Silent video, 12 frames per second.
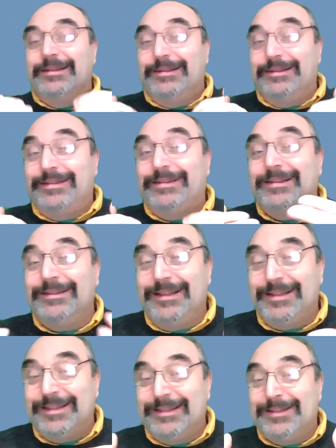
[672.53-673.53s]
still
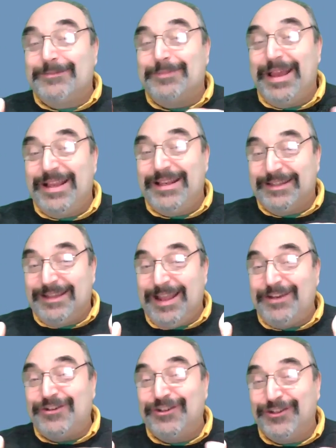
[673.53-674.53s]
listens and pays
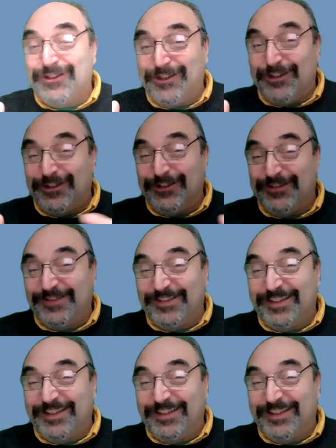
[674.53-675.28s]
attention to you.